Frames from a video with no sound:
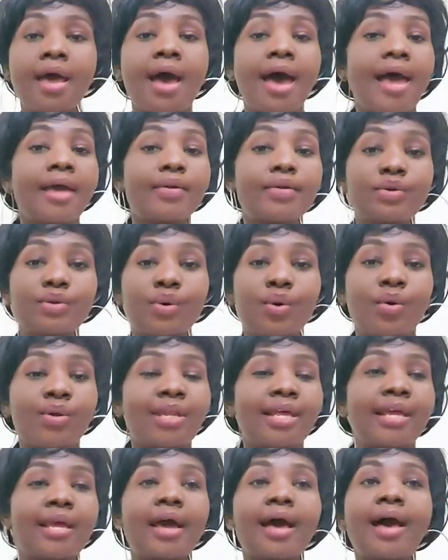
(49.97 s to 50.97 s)
I don't know,
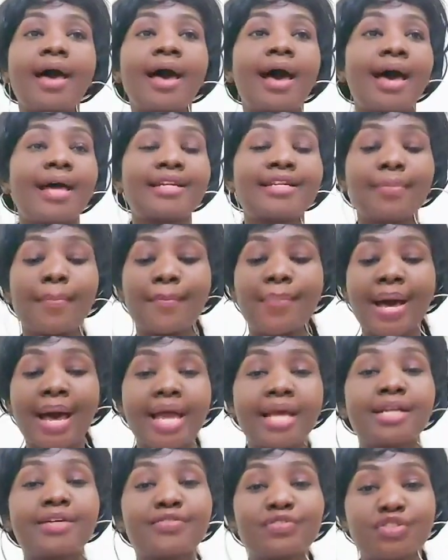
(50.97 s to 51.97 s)
like, I had a
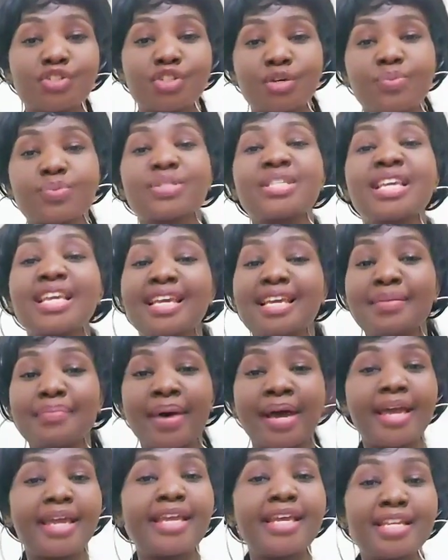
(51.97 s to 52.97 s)
pile of jobs in
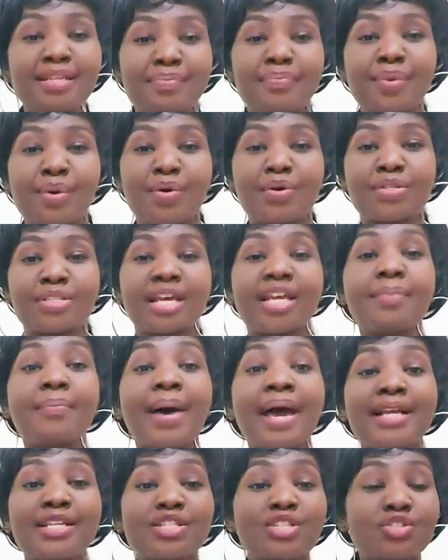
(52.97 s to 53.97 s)
my inbox and
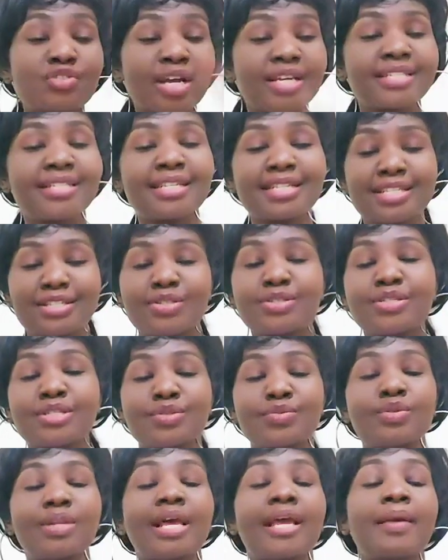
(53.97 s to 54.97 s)
my trusted sources
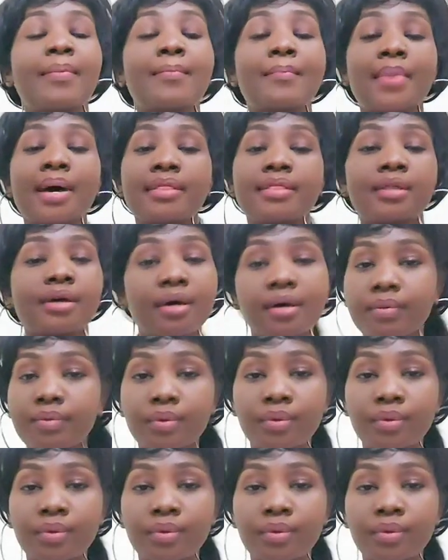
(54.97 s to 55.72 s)
were like, Martha,